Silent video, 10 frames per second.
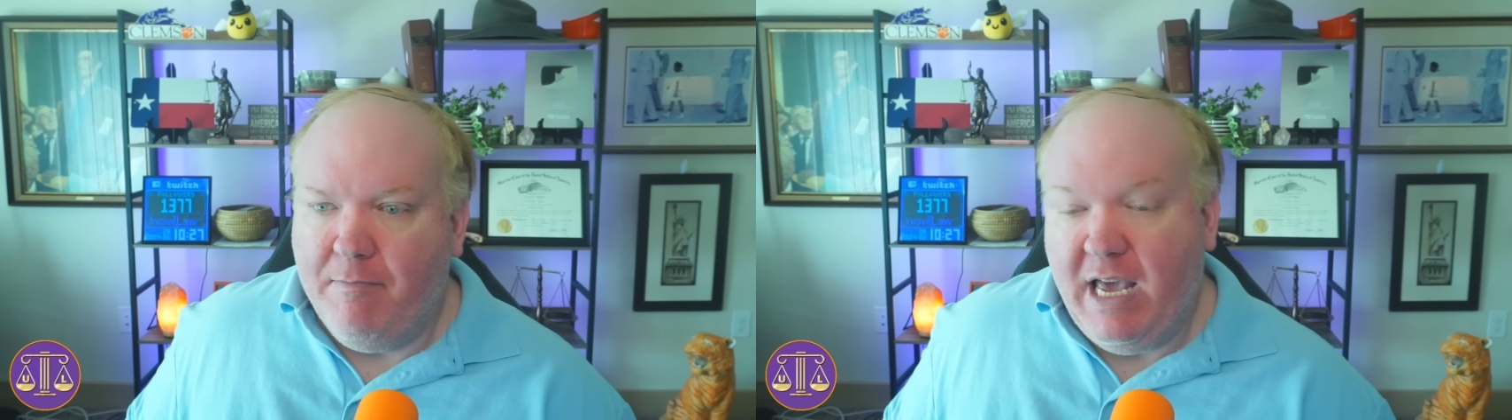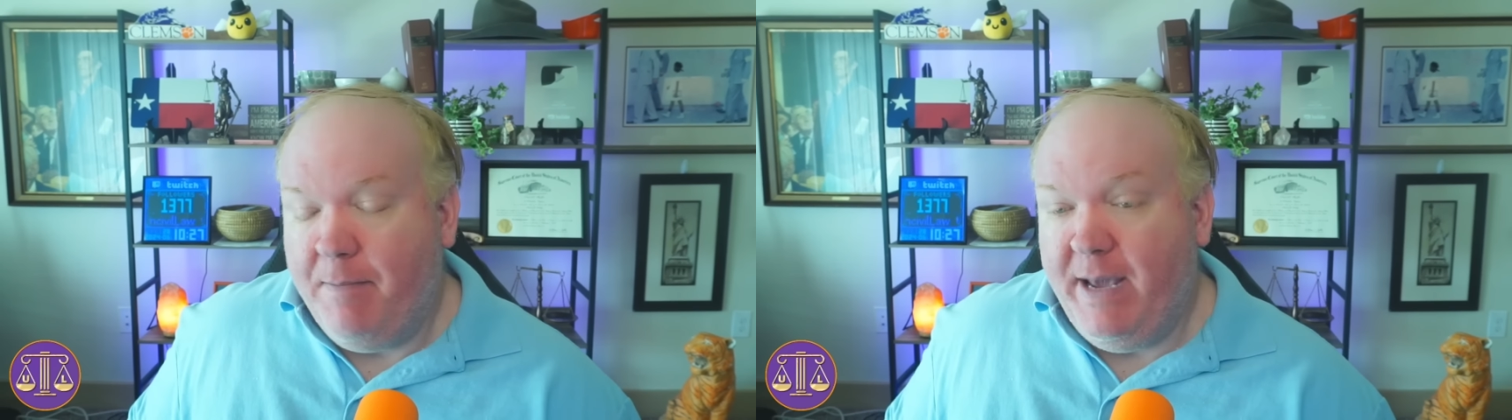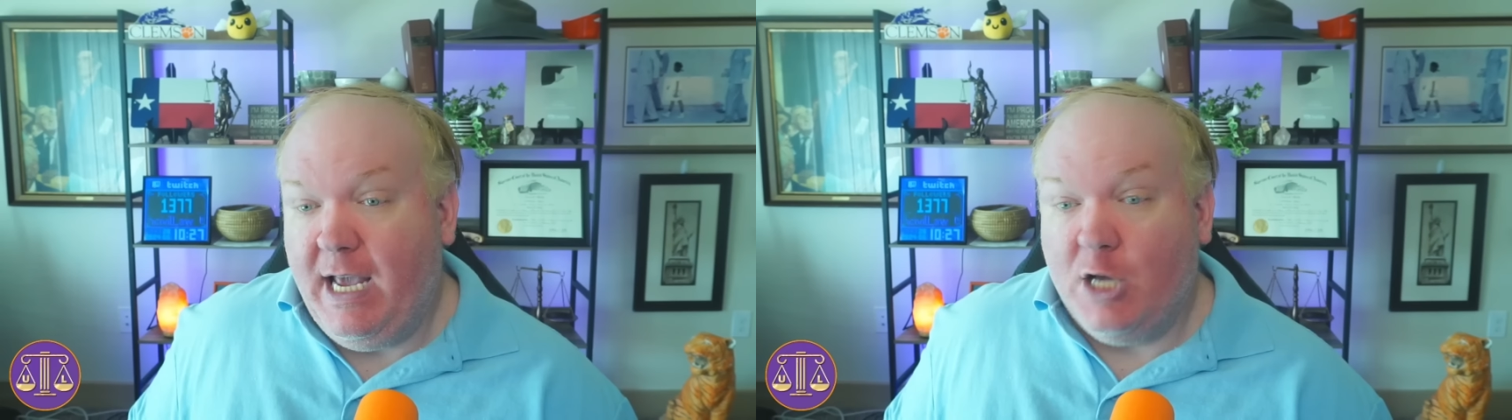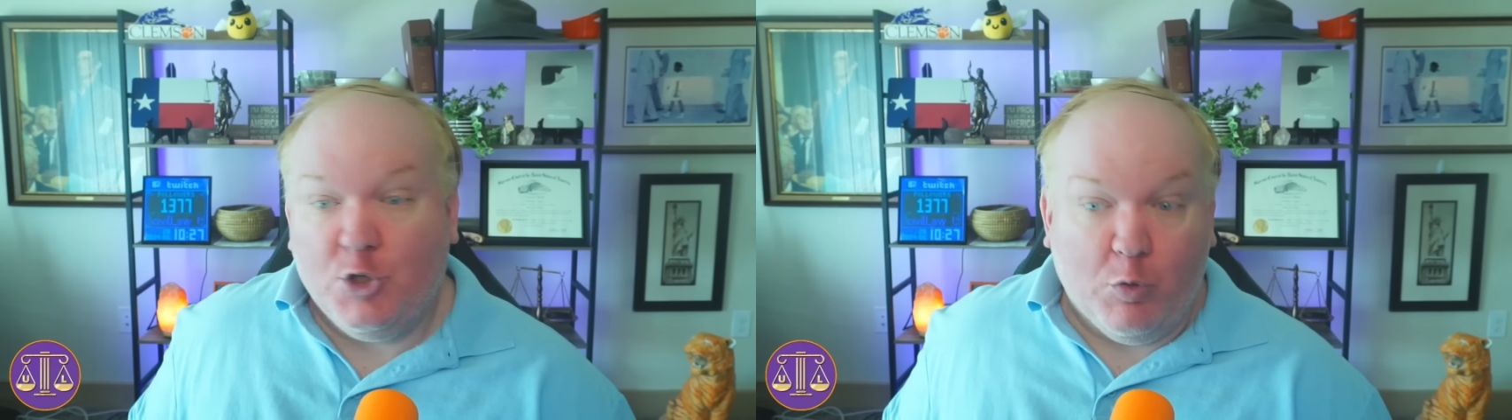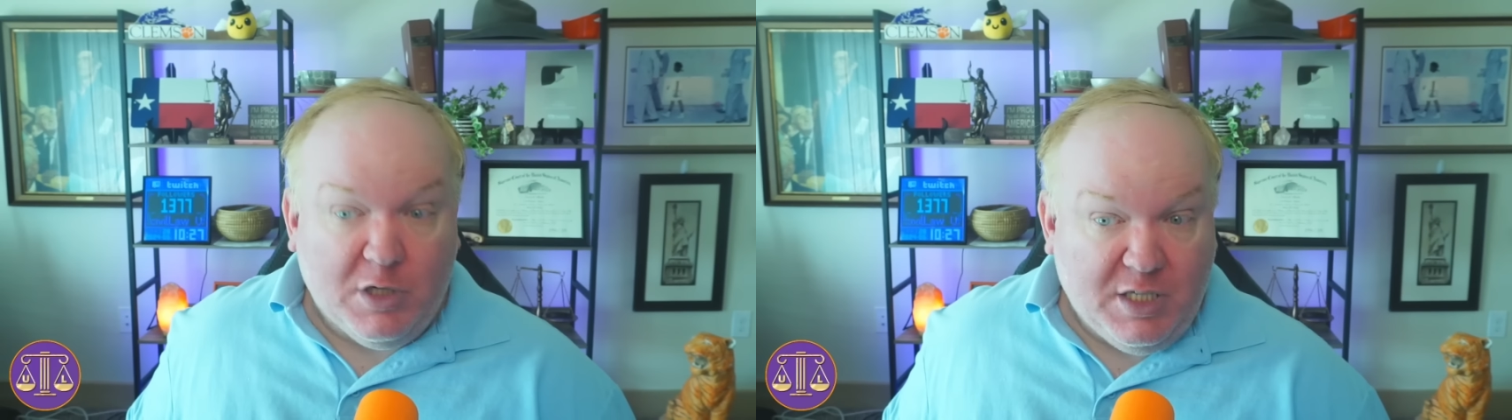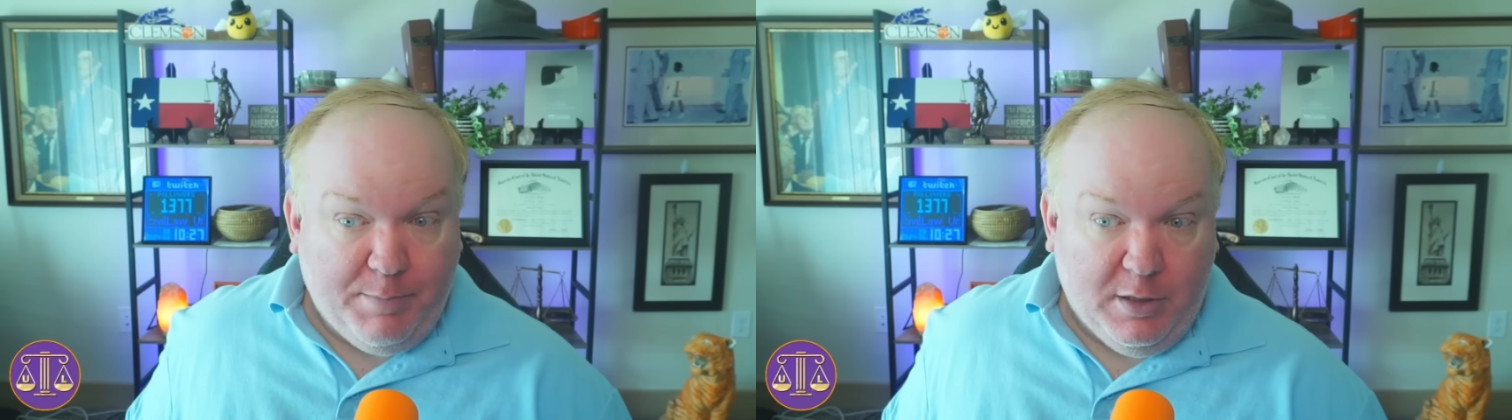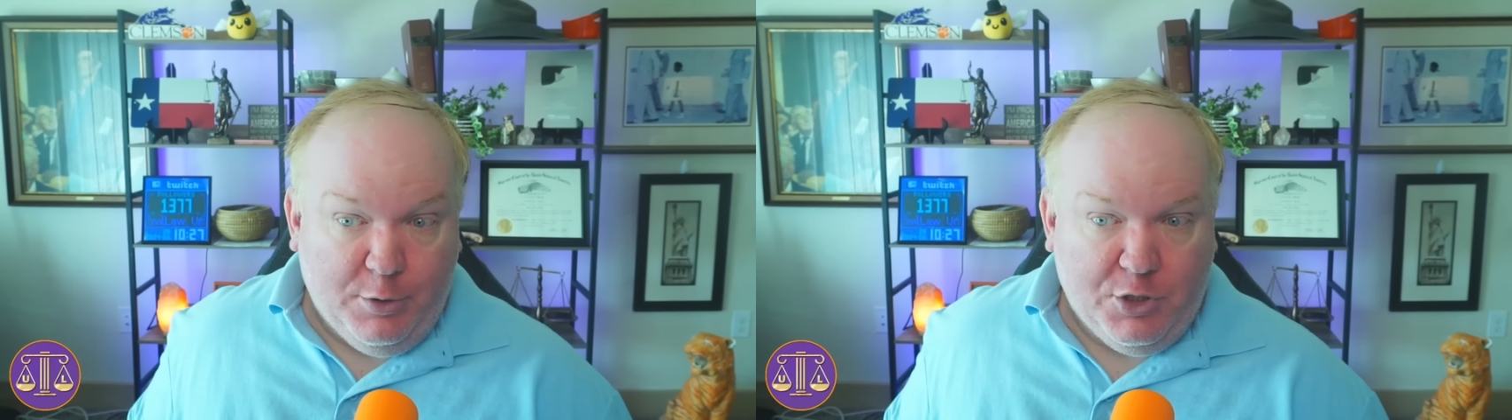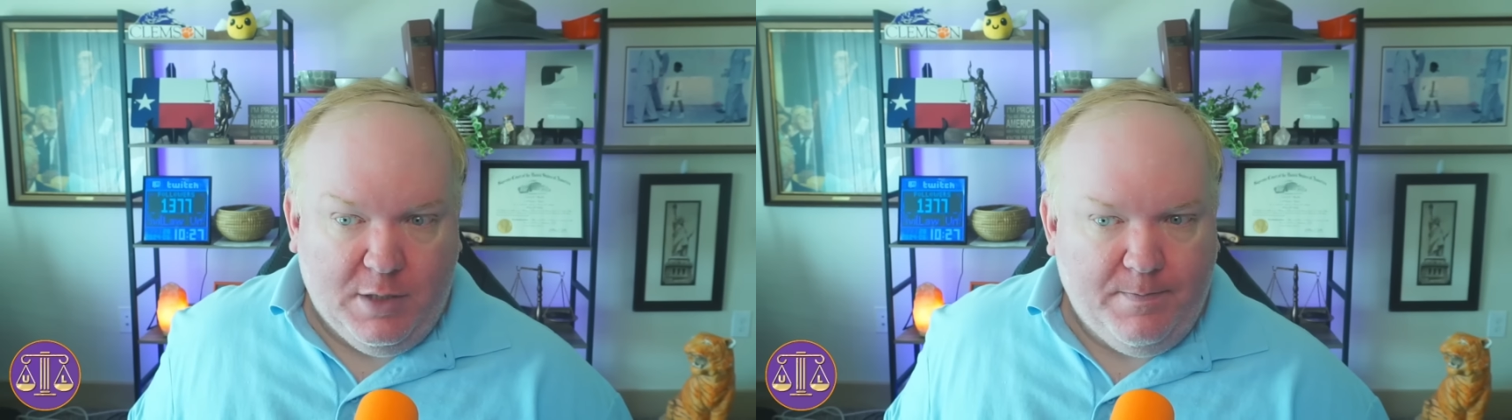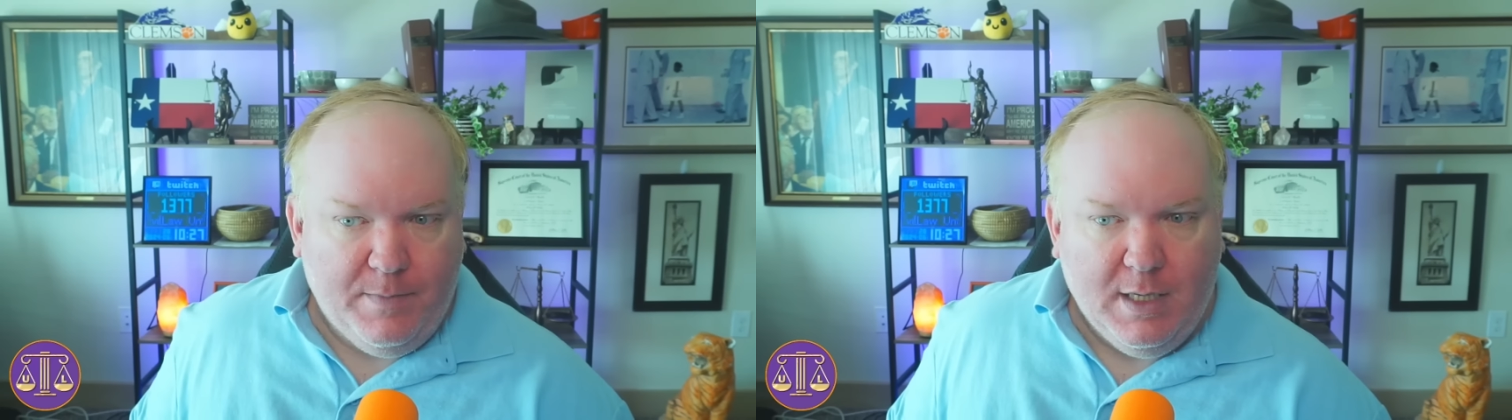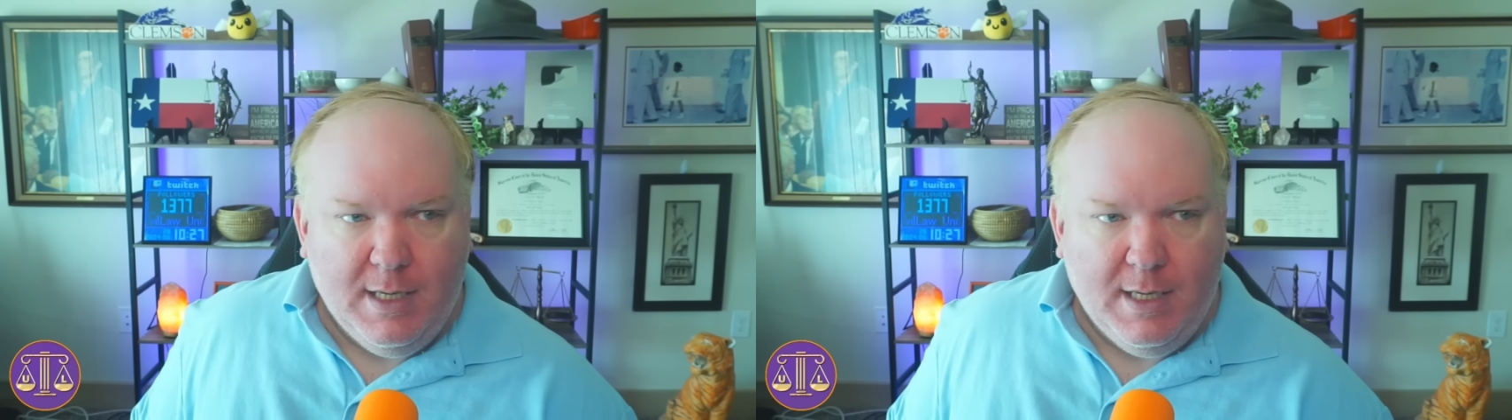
maybe a source of pollution